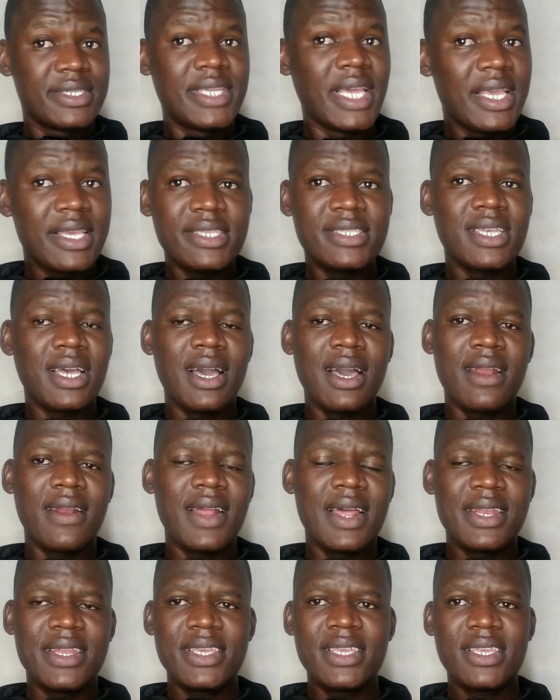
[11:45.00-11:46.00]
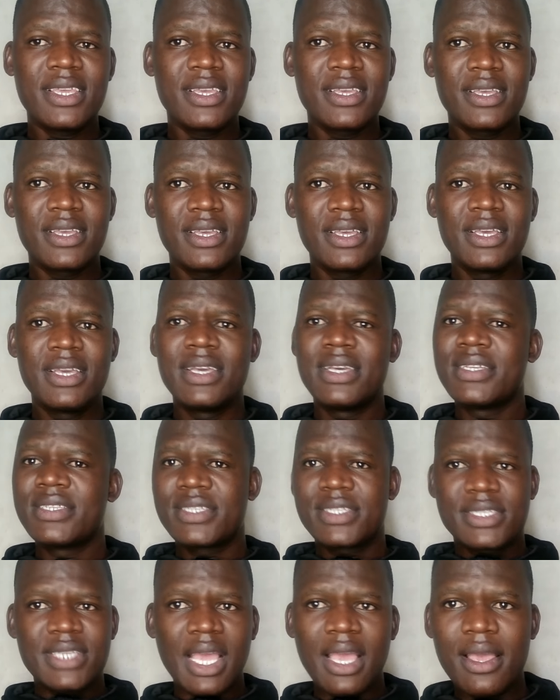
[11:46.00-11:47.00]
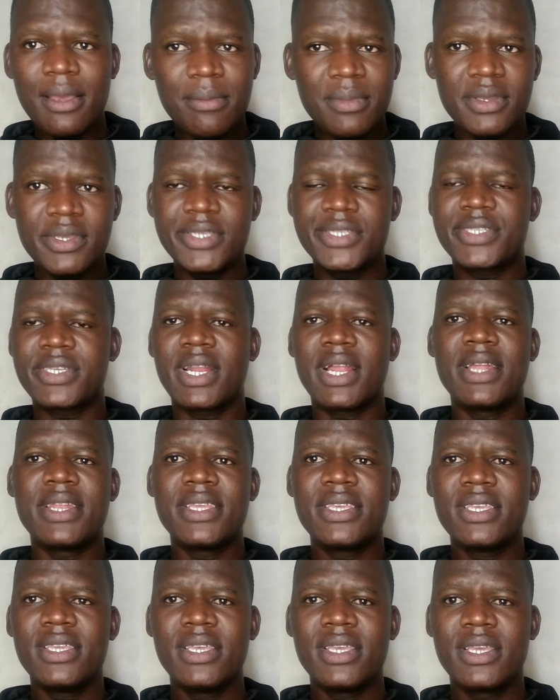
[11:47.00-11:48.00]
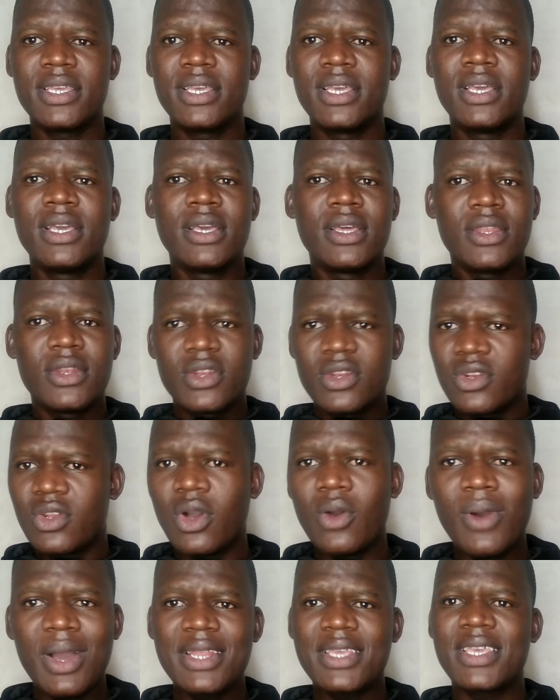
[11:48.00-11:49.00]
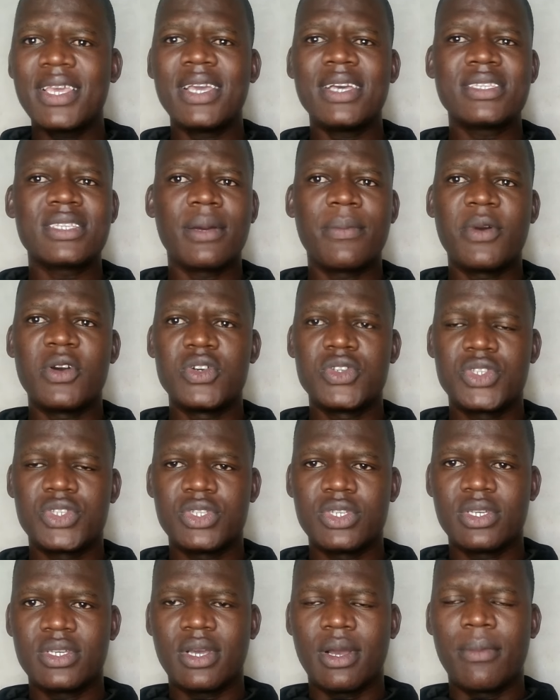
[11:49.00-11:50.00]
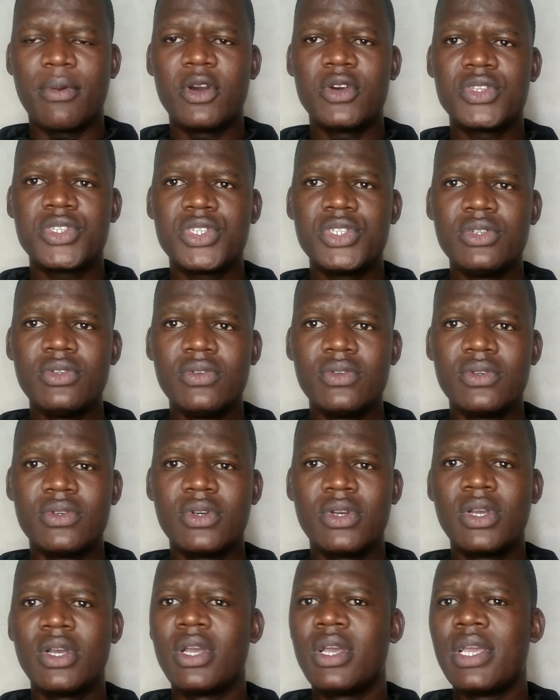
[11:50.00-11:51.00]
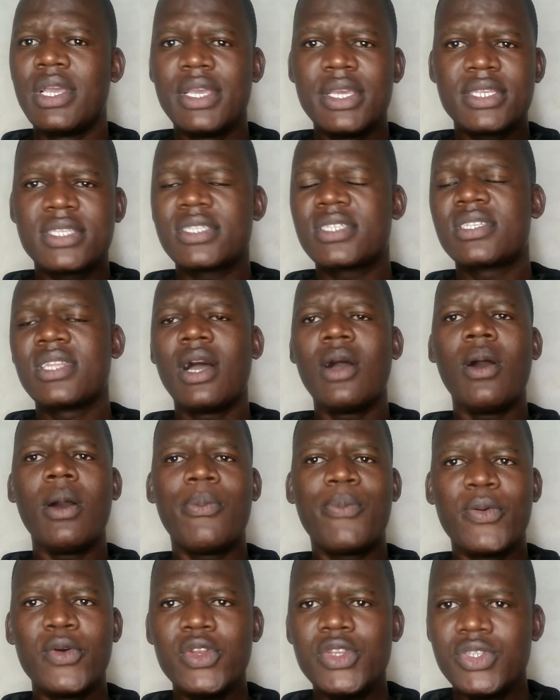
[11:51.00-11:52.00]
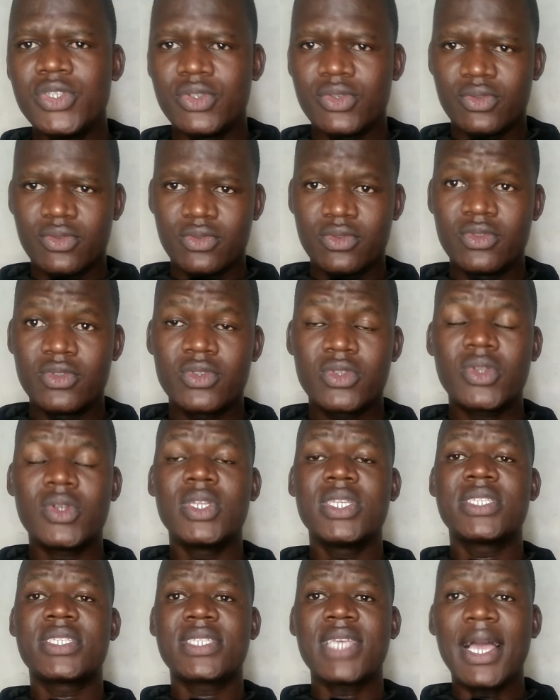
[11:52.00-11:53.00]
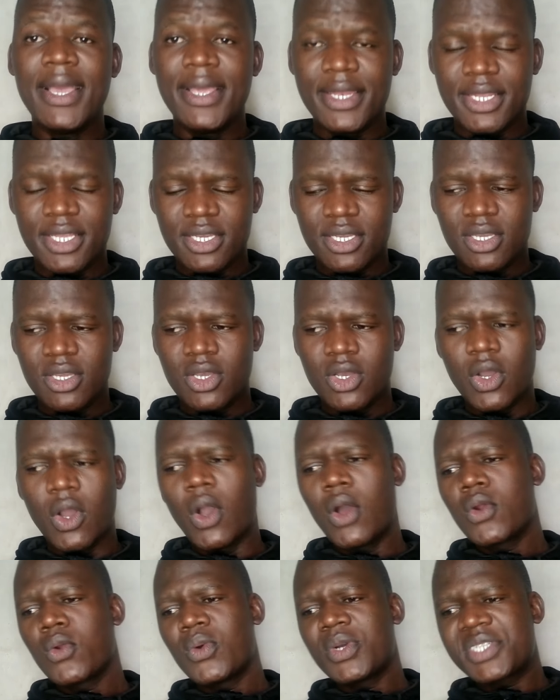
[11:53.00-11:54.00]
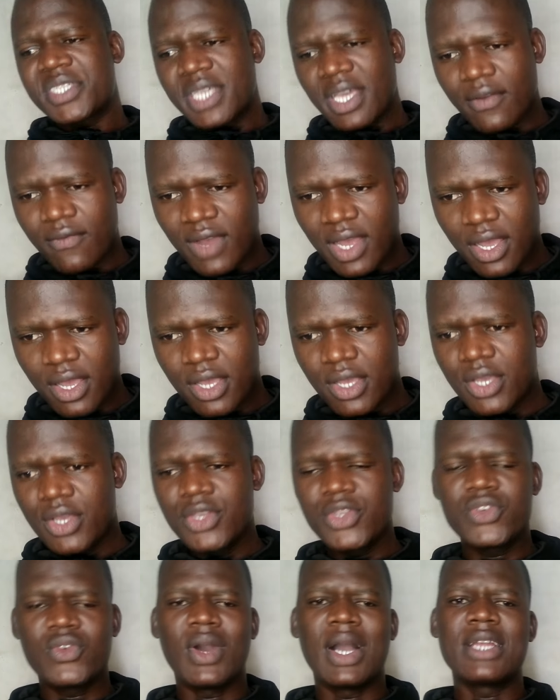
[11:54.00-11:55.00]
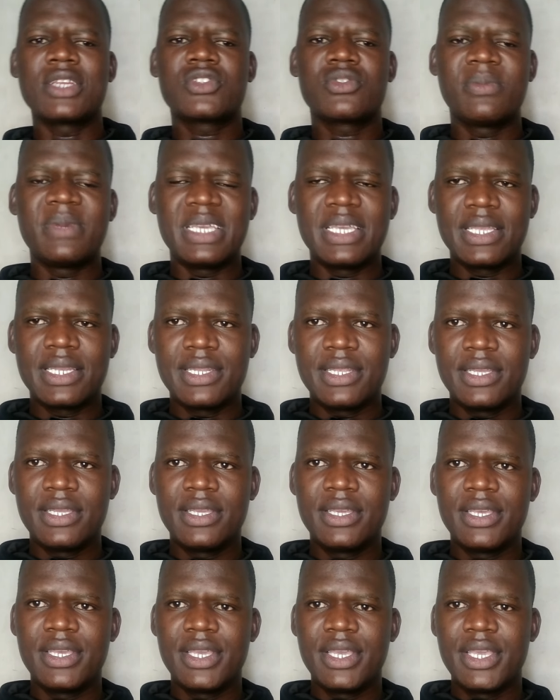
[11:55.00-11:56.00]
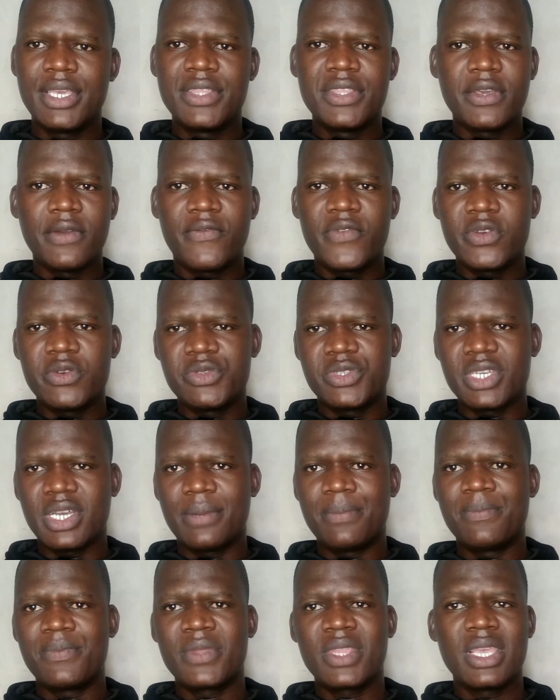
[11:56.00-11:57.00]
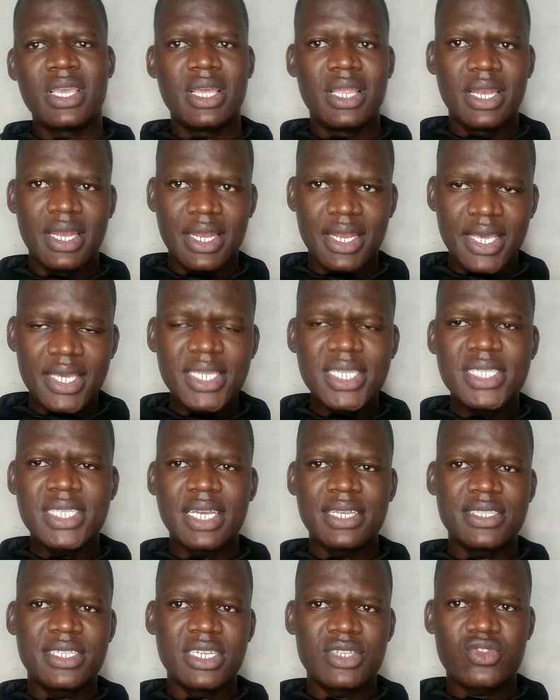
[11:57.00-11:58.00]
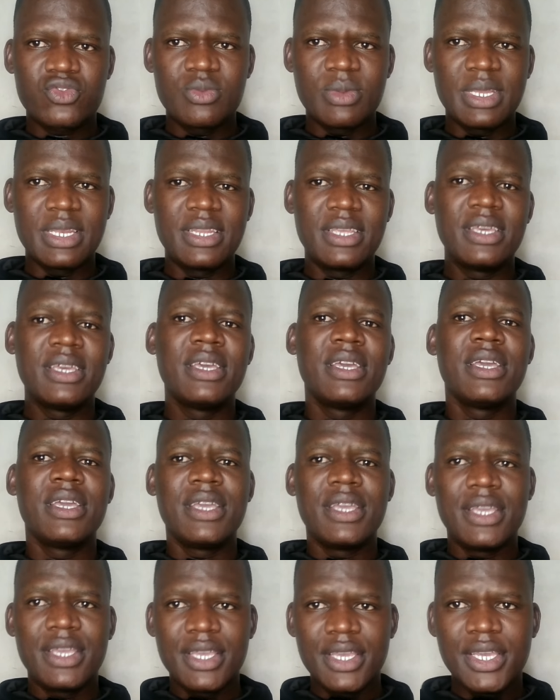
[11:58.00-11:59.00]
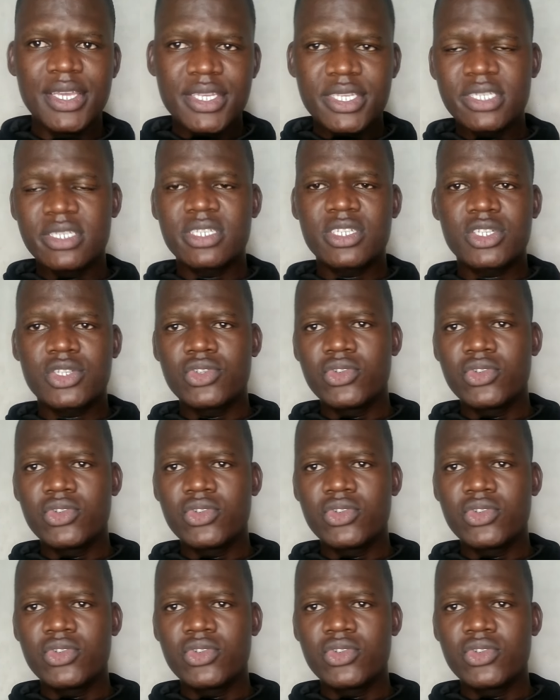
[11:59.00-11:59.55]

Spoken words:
days are running, time is running, no one cares about you. It is now upon you to decide on whatever you want to make in the future. Ladies and gentlemen, it is